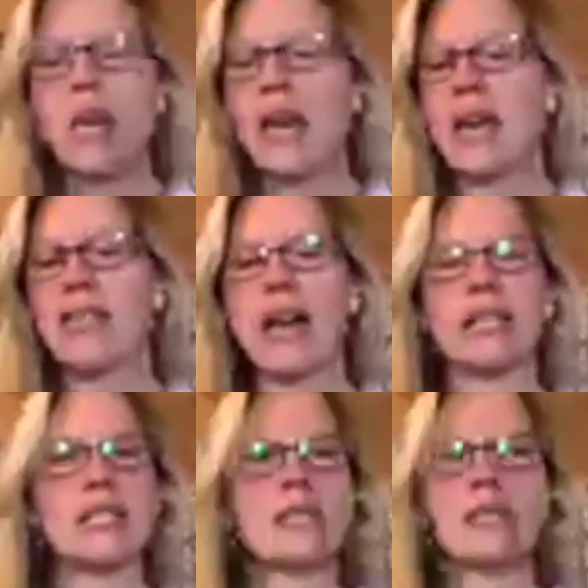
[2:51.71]
and
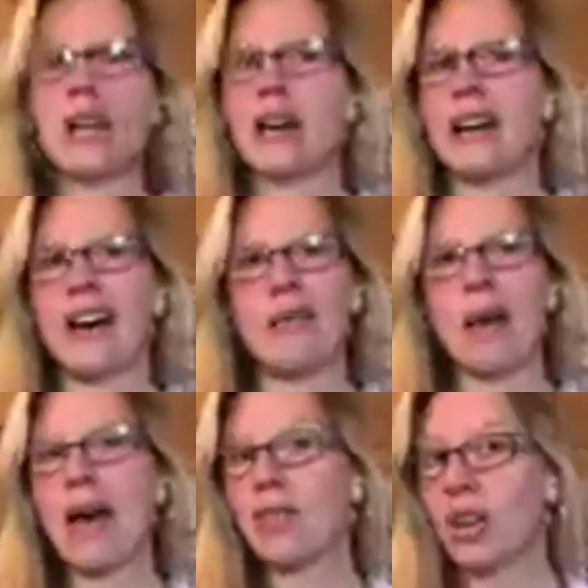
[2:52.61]
that's, I'm
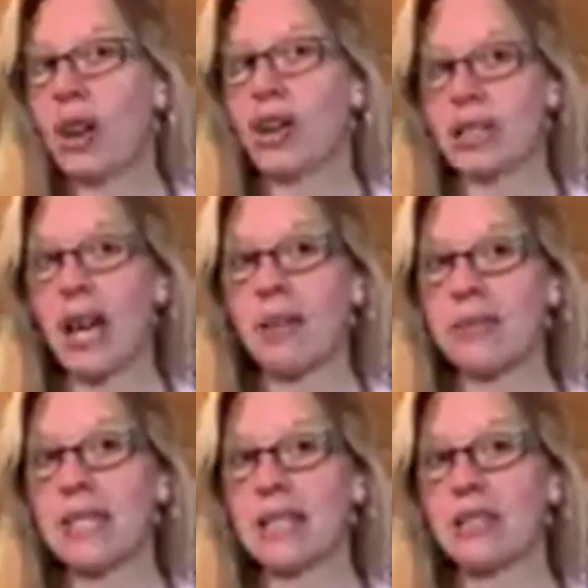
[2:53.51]
having a hard time
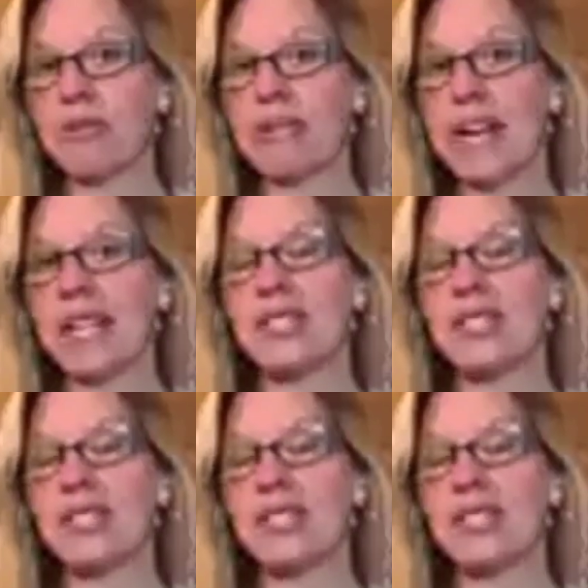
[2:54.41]
dealing with that,